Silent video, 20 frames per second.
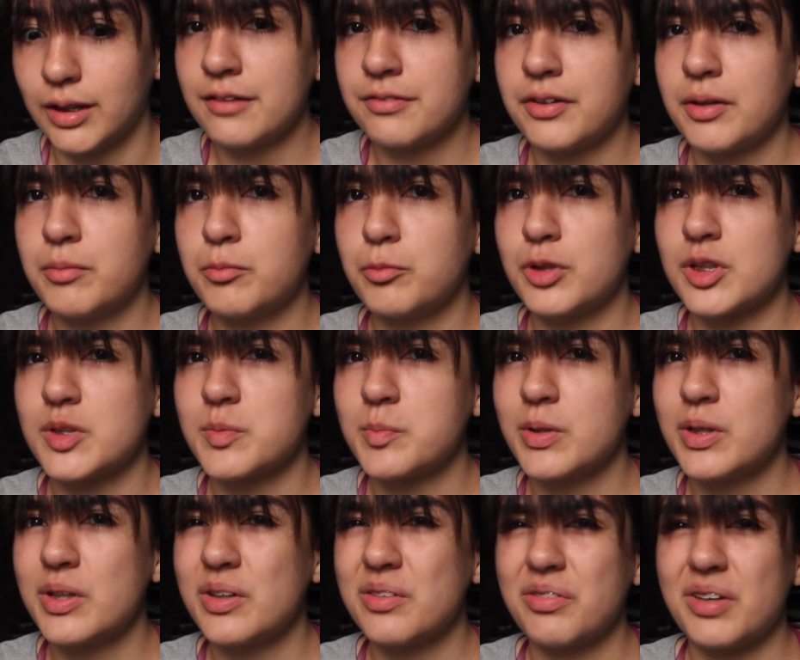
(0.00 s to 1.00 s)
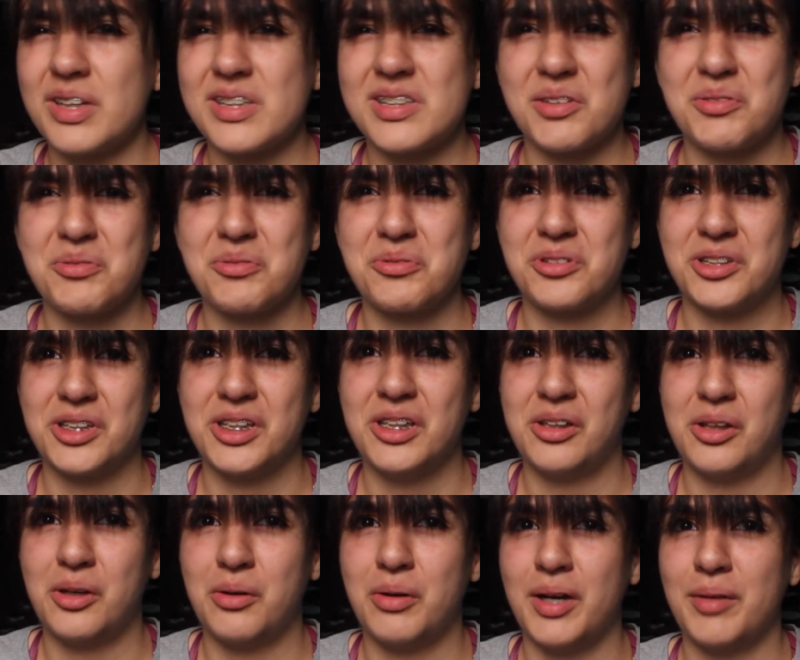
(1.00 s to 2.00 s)
if i'm whispering or if i sound really
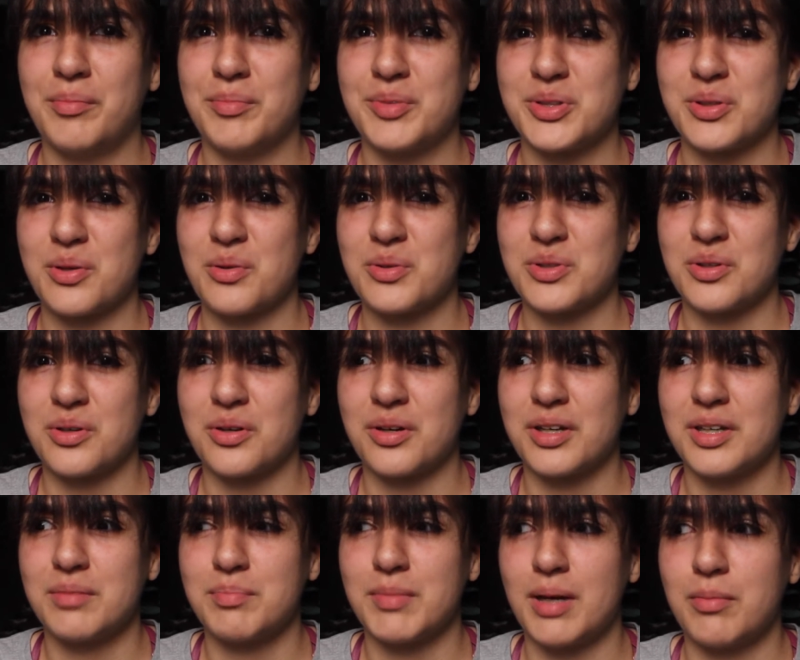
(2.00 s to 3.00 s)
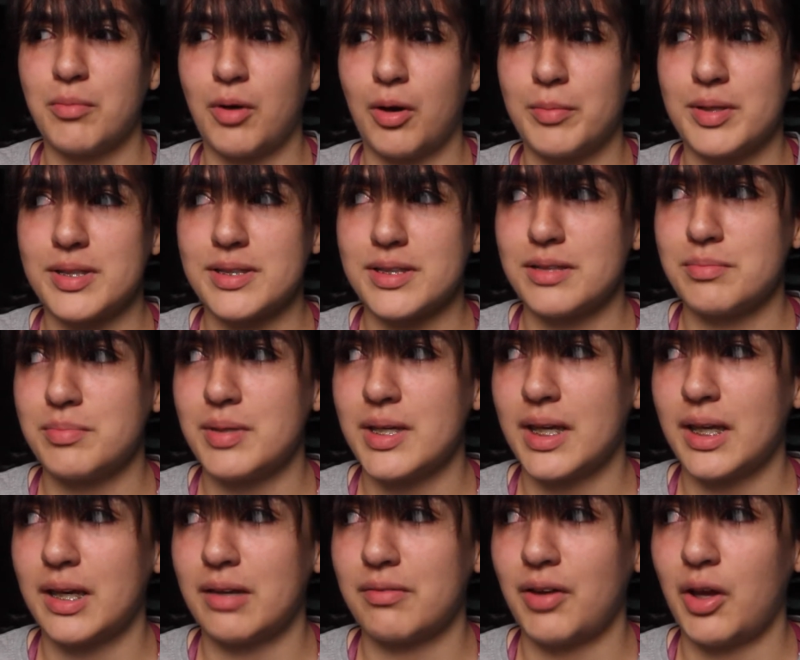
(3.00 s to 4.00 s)
low i'm so sorry my mom is
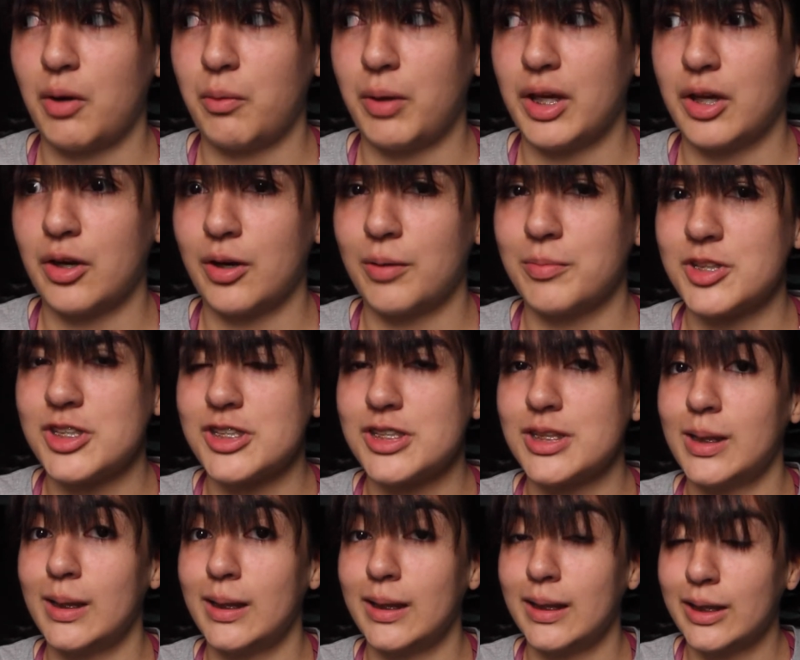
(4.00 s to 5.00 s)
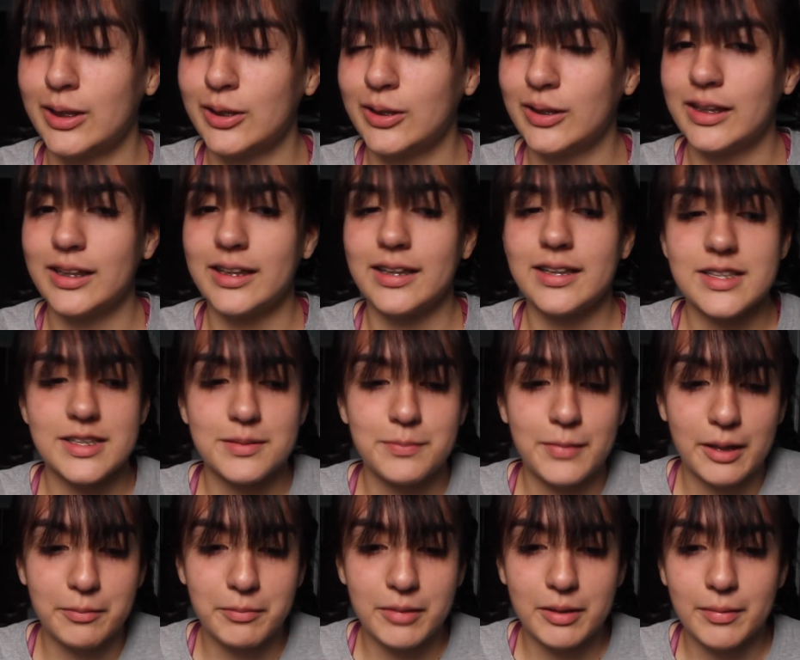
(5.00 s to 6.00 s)
sleeping and if i wake her up she's literally gonna
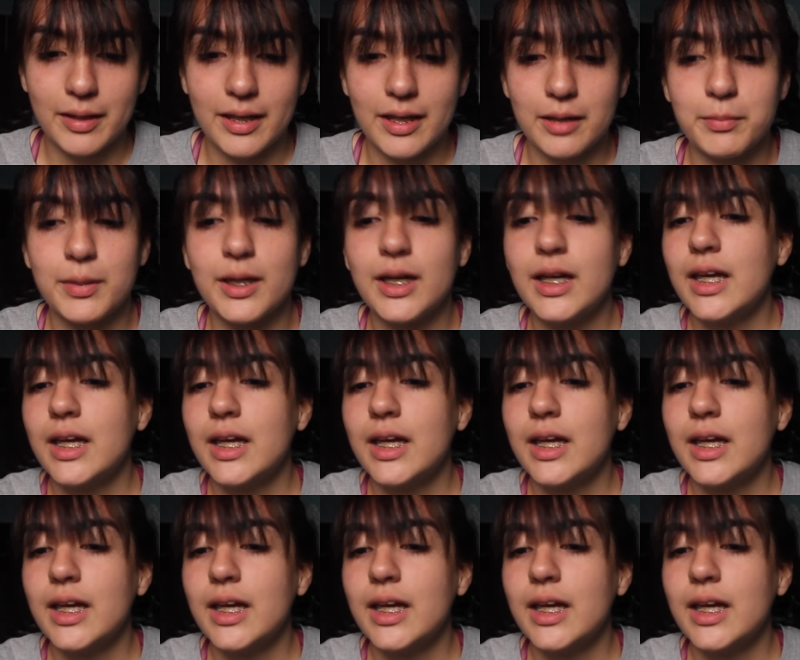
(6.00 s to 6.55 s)
smack me in my head but